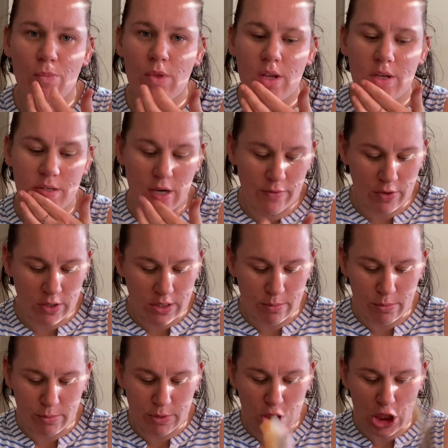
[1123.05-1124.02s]
So I've got some
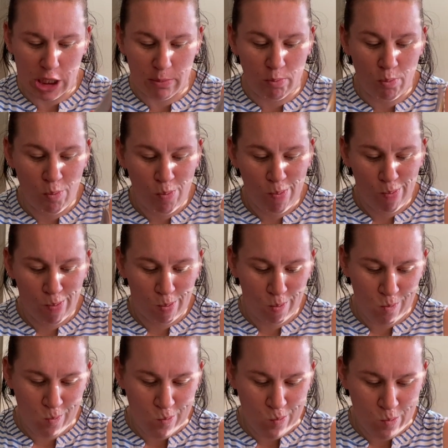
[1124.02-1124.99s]
on my chin.
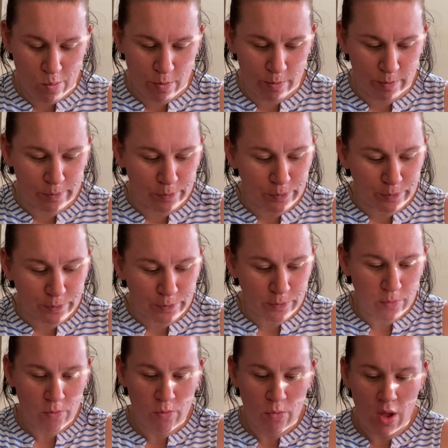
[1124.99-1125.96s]
And
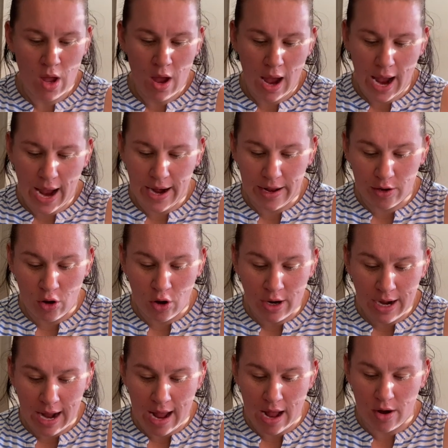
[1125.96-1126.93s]
I got
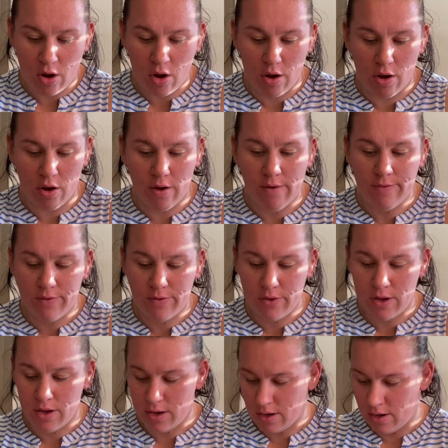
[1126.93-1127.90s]
it out of
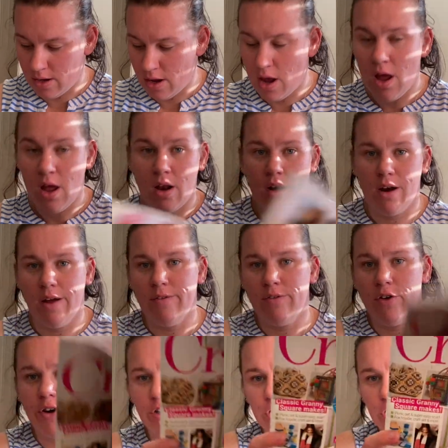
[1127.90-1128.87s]
Love
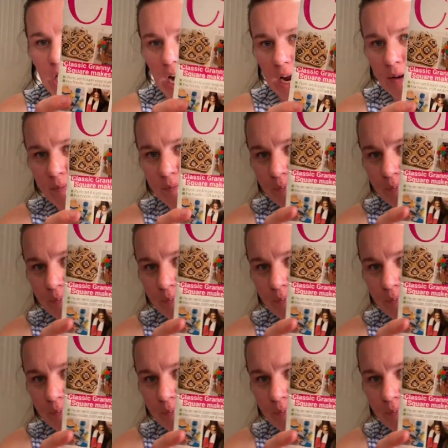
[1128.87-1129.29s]
Crochet,